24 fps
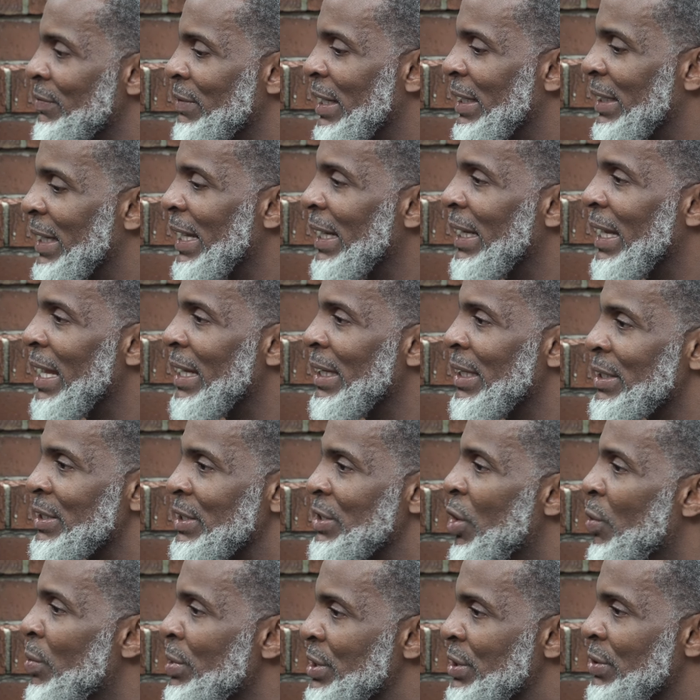it, they letting us
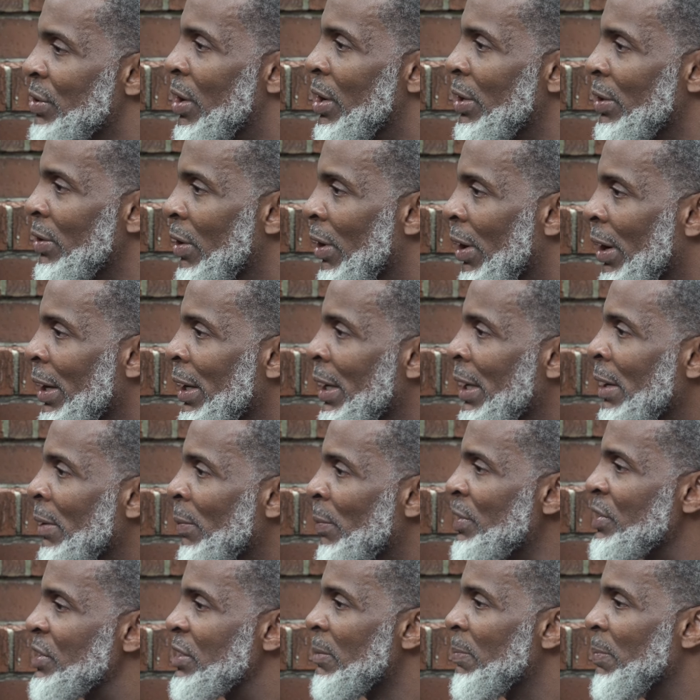know what's going on
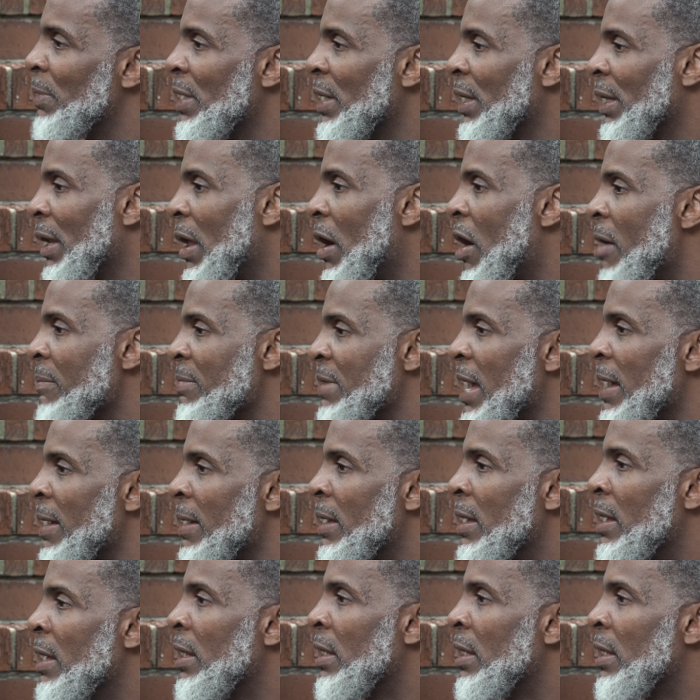we should be alarmed that,